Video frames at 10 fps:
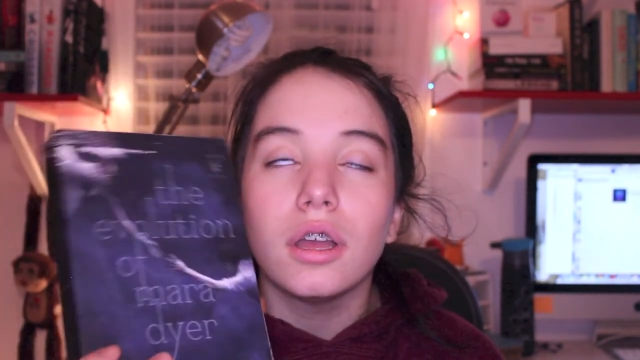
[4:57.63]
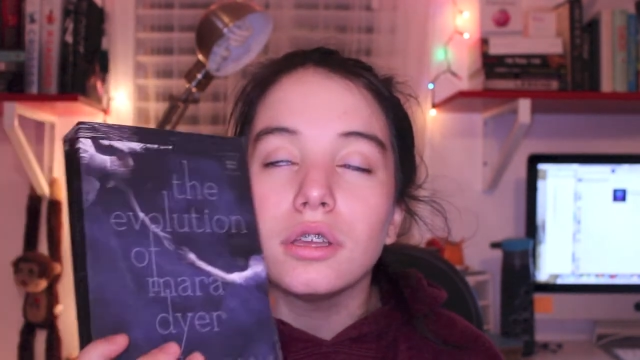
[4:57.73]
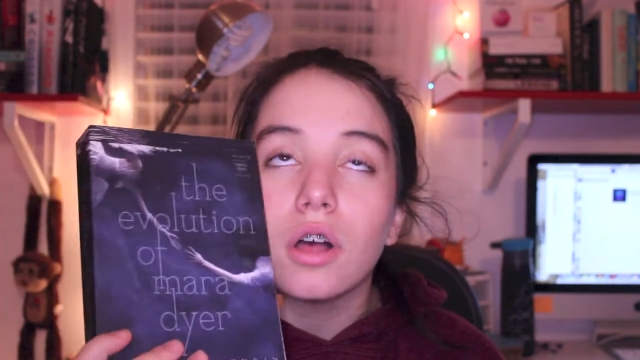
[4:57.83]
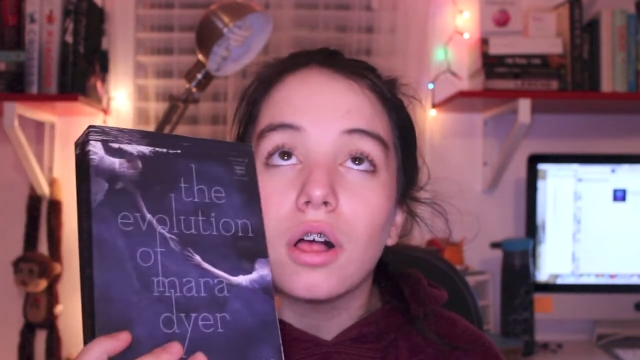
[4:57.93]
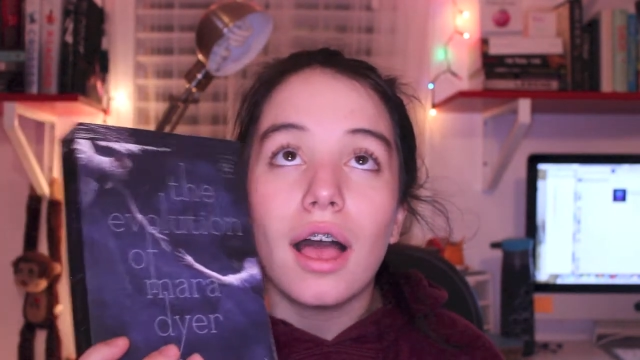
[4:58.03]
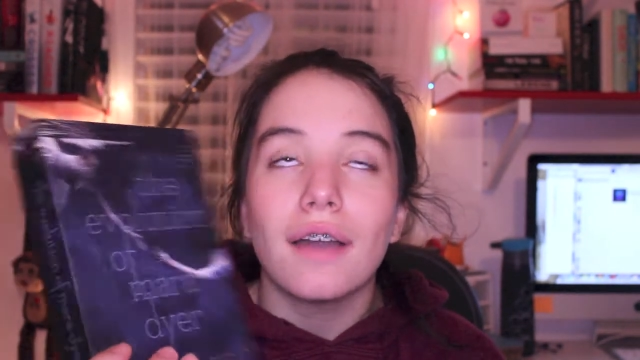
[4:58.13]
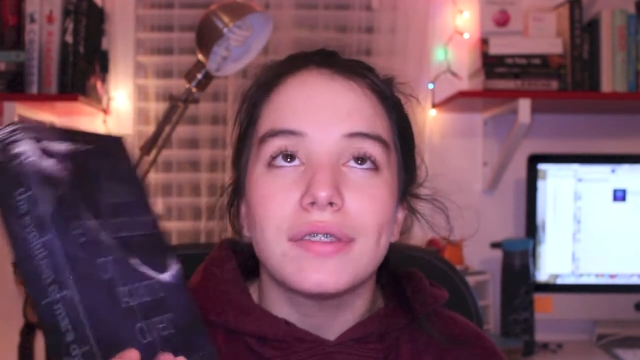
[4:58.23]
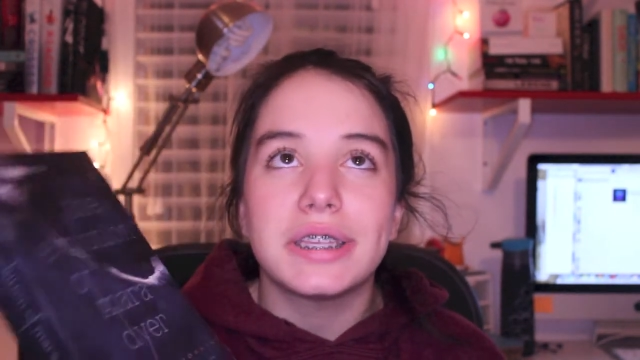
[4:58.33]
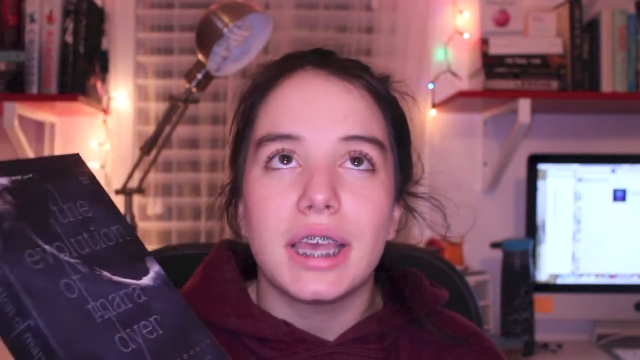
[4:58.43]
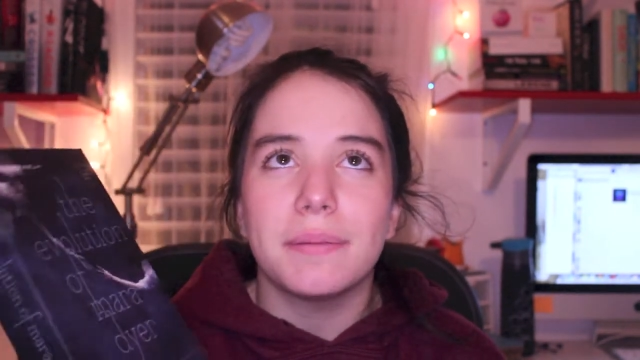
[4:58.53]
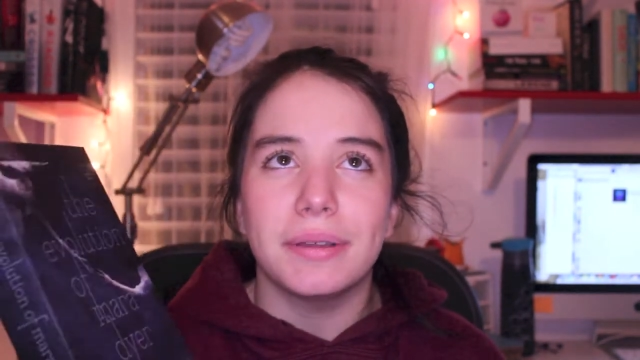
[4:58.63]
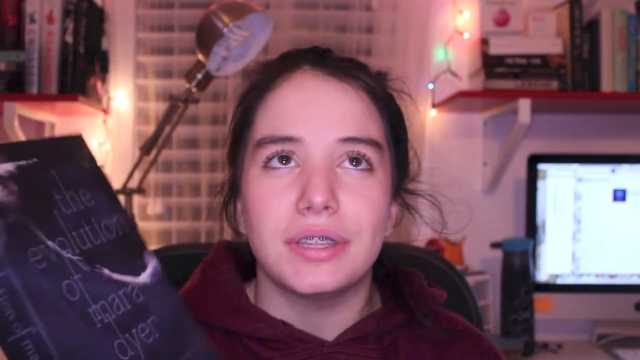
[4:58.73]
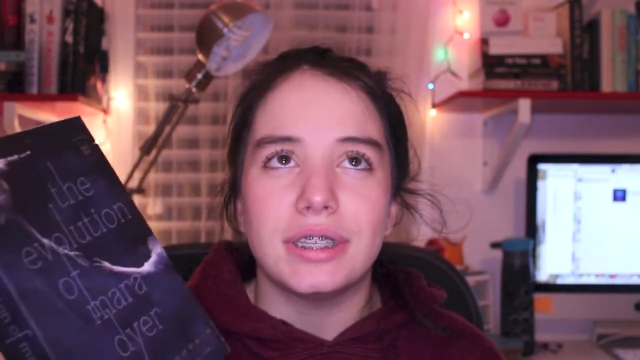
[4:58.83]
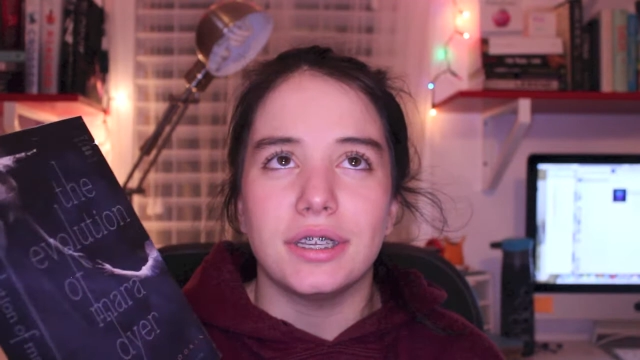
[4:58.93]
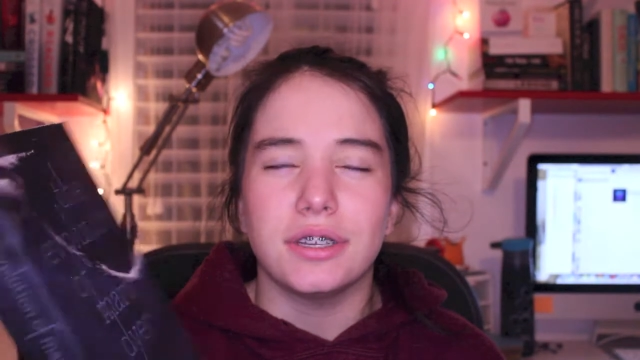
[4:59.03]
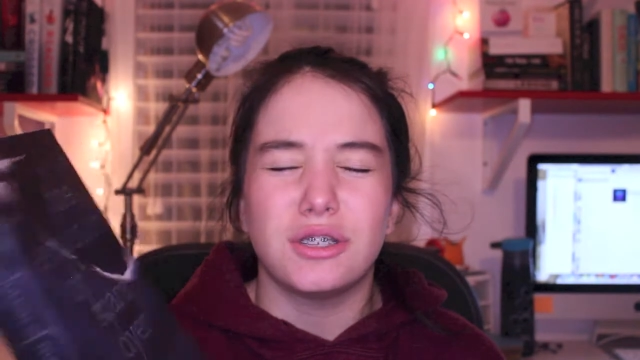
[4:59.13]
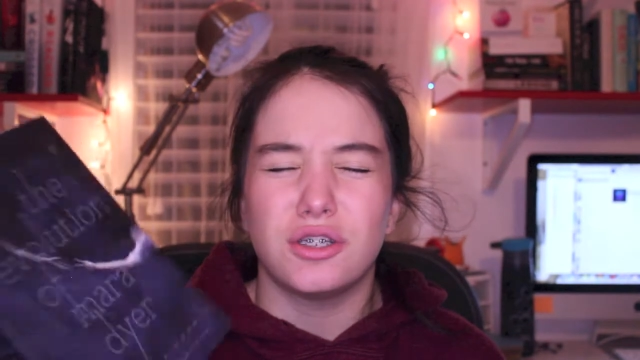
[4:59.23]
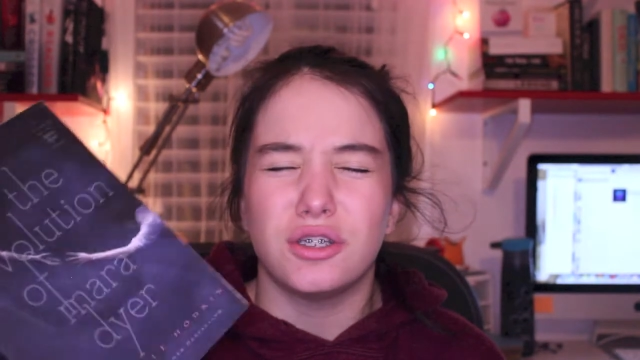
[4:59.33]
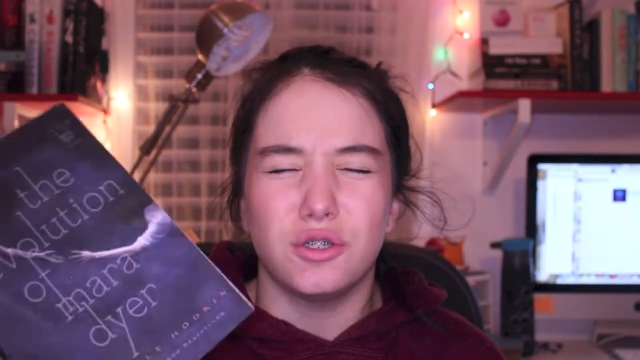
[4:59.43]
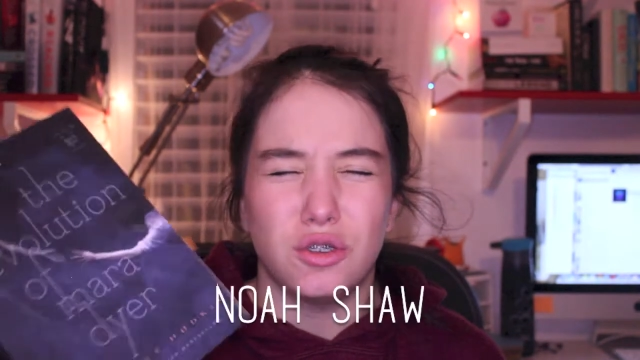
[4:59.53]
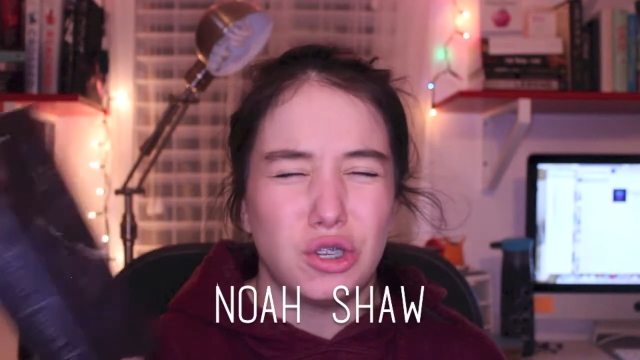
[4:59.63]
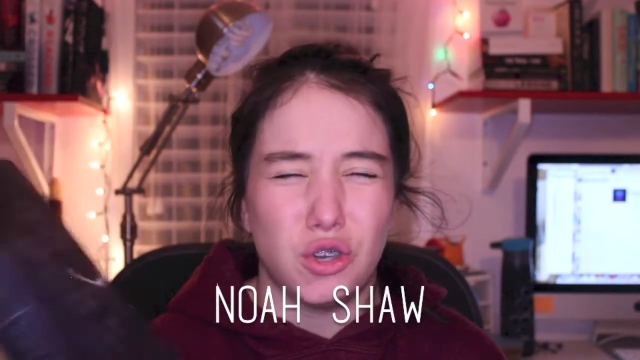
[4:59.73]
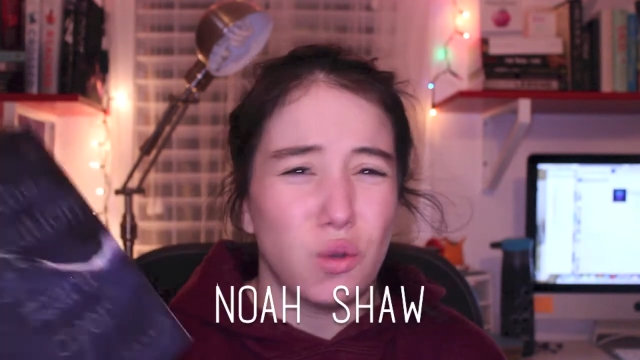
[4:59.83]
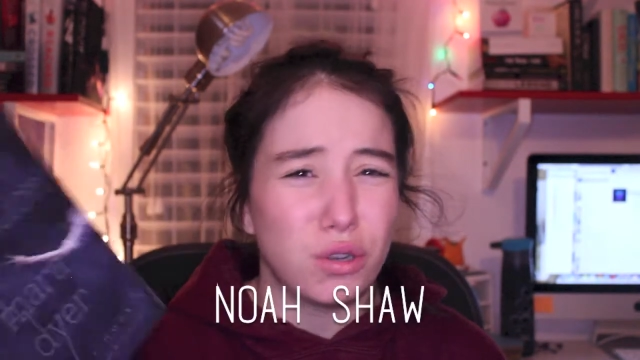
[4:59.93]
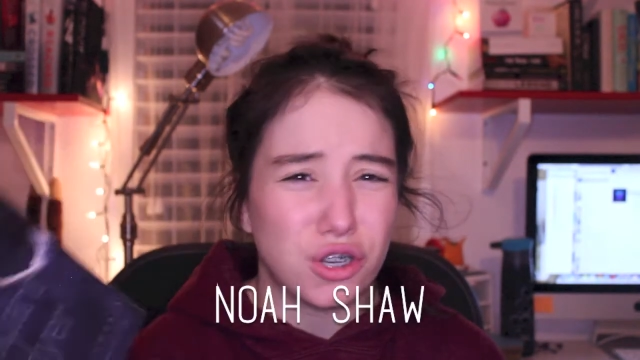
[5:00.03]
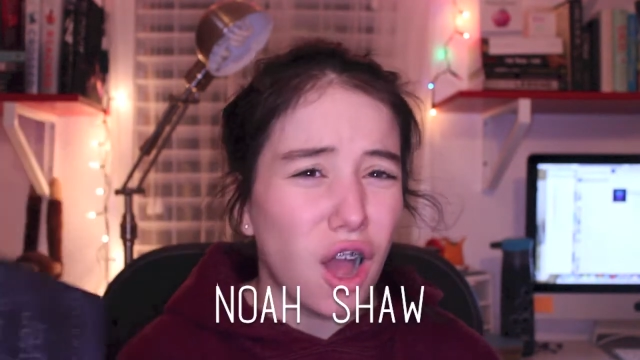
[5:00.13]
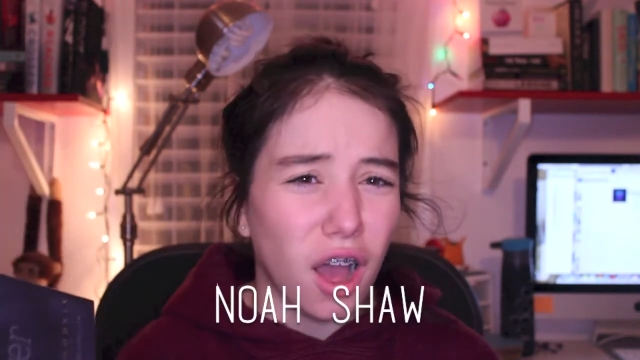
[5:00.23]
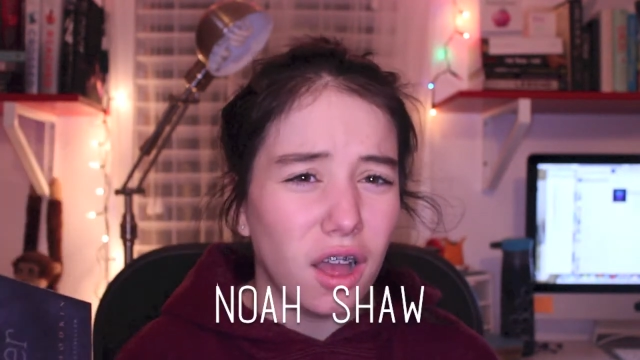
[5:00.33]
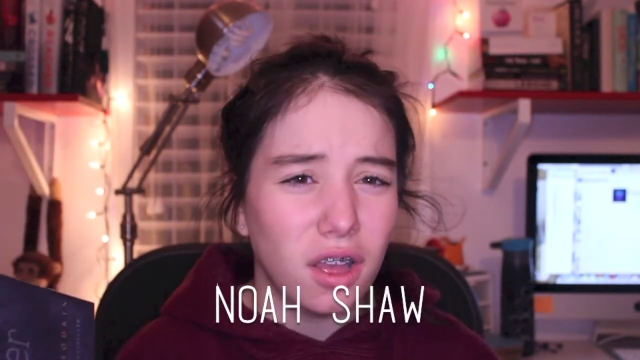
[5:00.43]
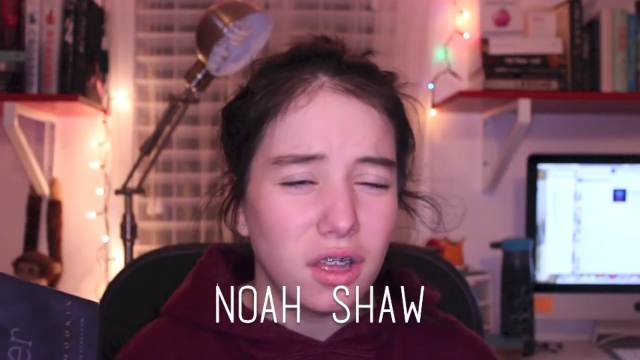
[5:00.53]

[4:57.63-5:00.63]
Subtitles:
That's all I have to say about the series. Just Noah Shaw.